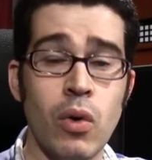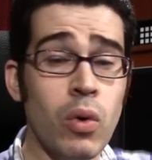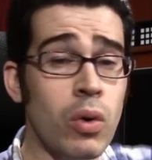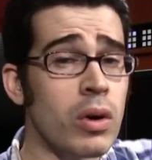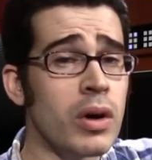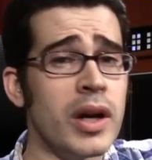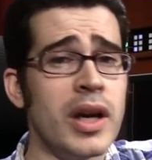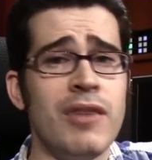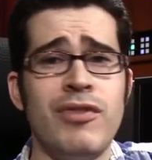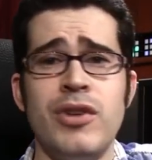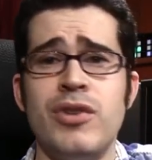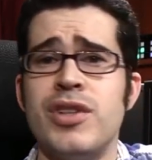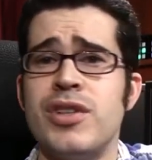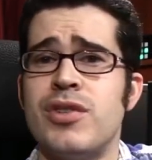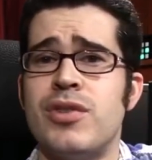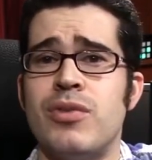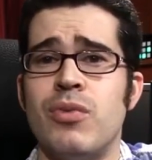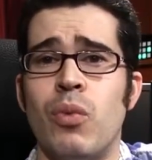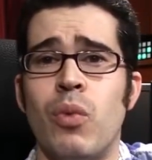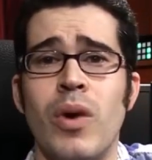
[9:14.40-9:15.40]
or if you
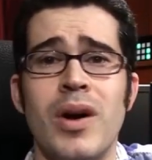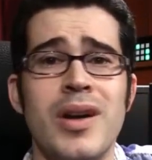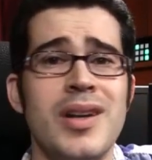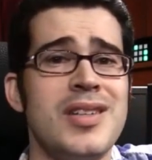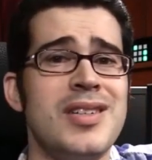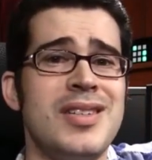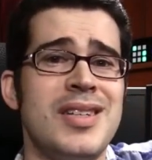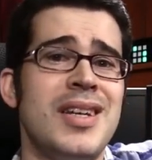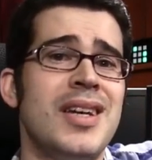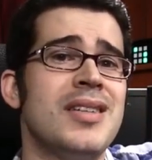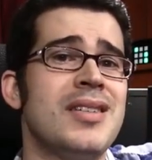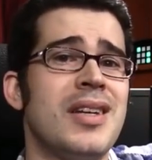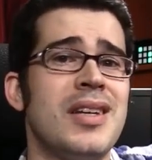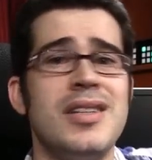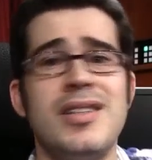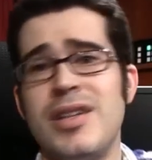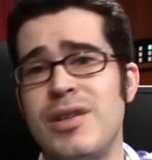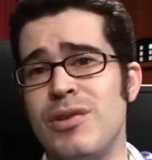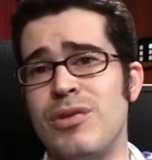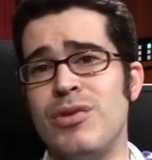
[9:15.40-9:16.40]
just want to see us
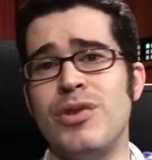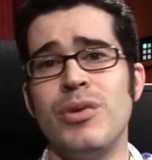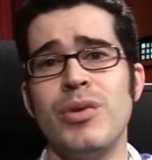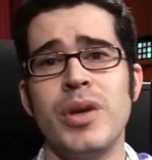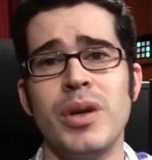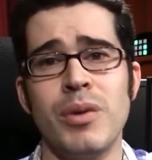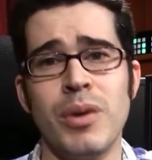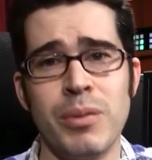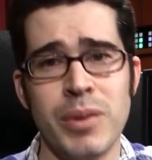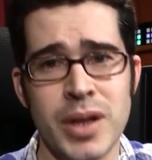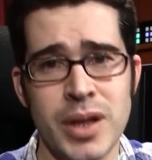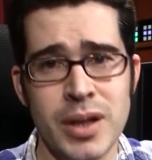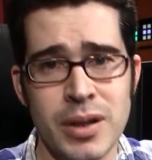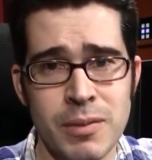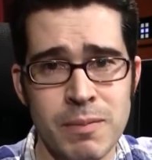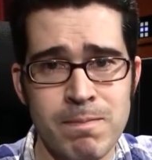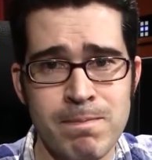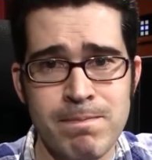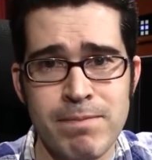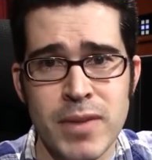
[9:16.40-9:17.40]
continue doing what we
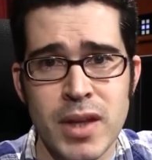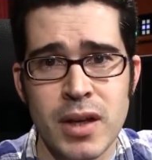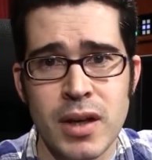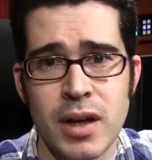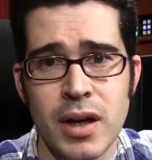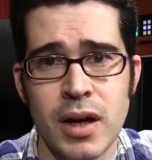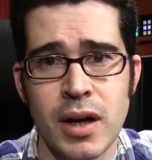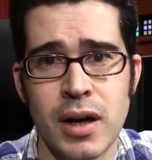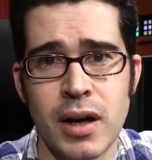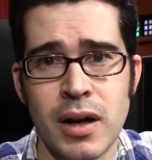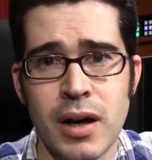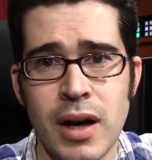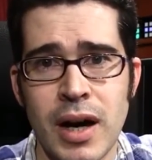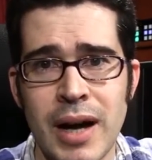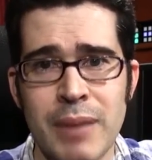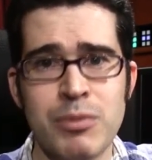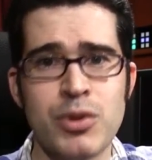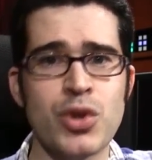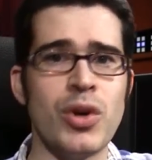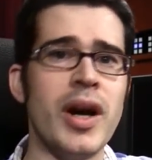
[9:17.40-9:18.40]
do.
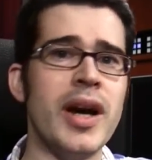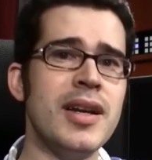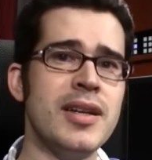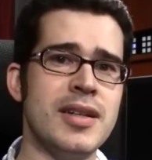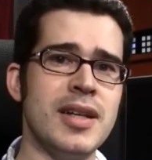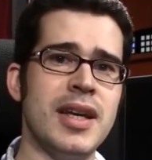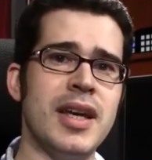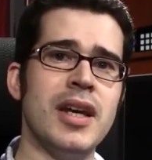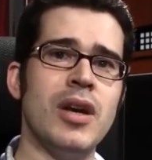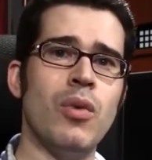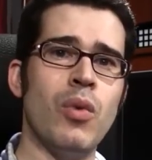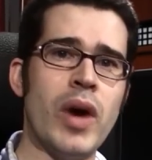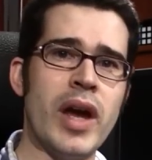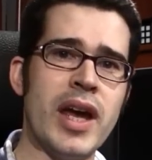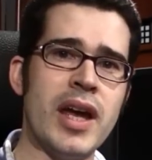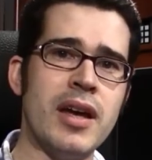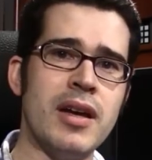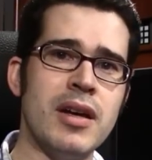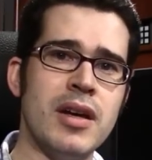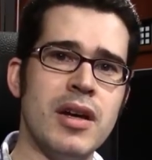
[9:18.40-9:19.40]
I'm trying to get
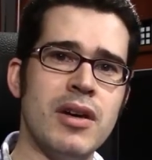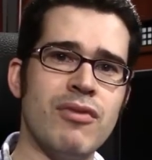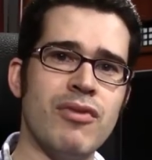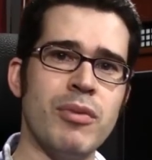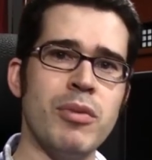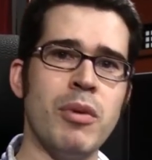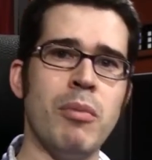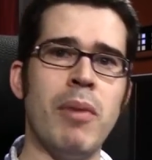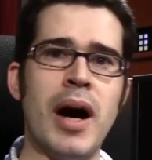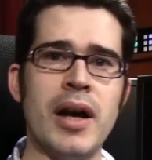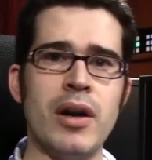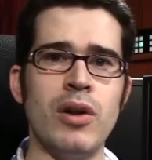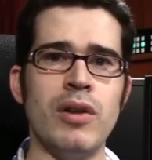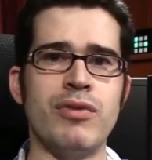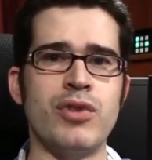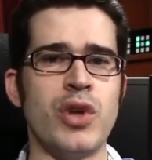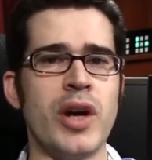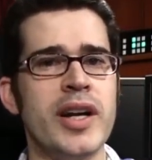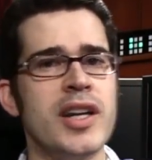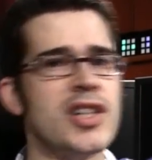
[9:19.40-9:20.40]
away from the model
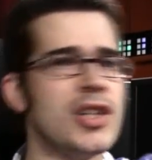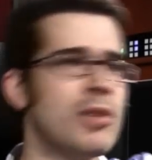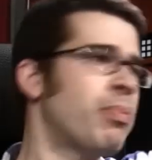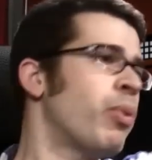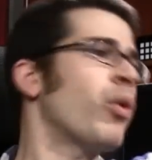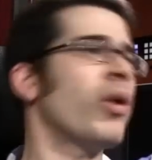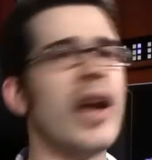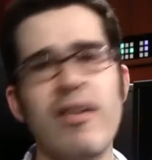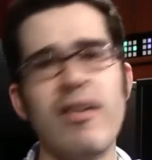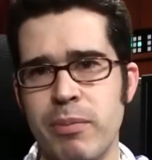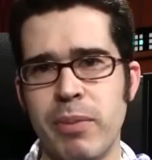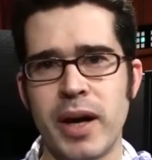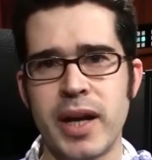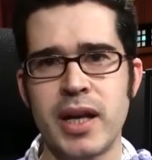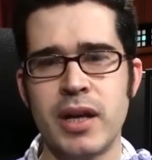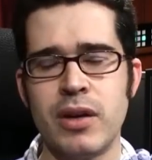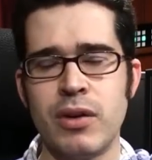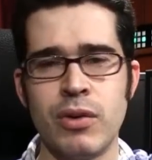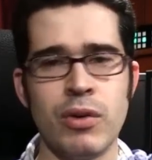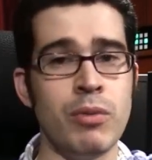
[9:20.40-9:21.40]
of trying to support
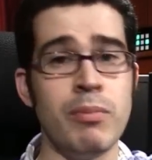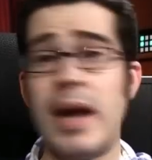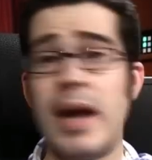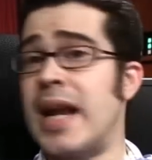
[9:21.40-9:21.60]
everybody who